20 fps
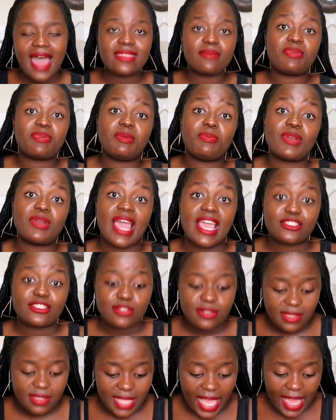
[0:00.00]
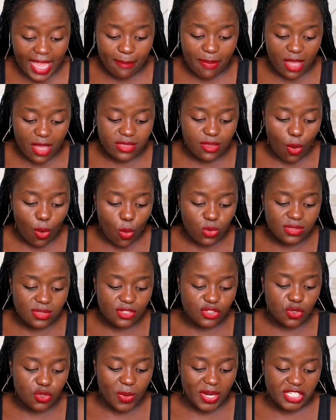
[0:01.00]
other people had to say about the whole
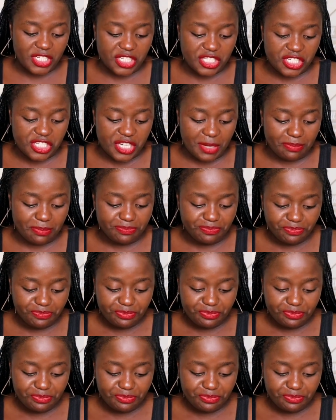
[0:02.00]
situation.